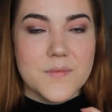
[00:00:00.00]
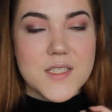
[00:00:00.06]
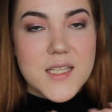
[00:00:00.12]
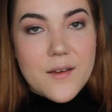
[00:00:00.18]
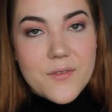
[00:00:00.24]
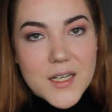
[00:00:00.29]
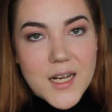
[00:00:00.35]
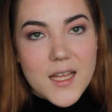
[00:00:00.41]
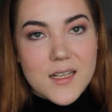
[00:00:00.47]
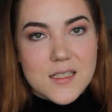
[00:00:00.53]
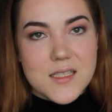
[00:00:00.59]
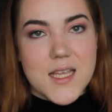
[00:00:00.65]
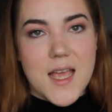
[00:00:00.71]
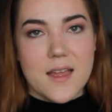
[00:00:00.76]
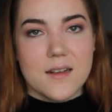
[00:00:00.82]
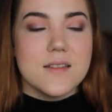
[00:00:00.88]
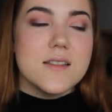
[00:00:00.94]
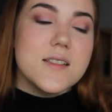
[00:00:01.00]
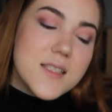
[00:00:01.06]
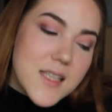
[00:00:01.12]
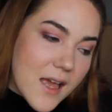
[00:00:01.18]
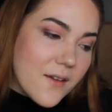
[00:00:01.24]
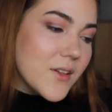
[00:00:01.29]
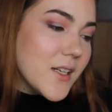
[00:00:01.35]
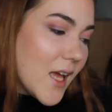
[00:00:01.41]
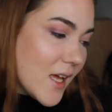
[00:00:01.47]
7 out of 10.
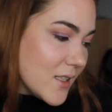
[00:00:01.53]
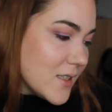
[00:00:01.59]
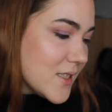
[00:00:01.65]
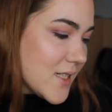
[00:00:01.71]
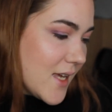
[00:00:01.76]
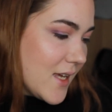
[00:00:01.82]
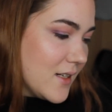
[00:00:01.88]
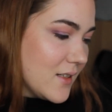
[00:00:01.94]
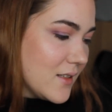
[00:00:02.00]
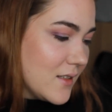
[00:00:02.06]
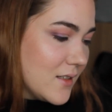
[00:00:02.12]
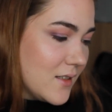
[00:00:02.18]
7 out of 10.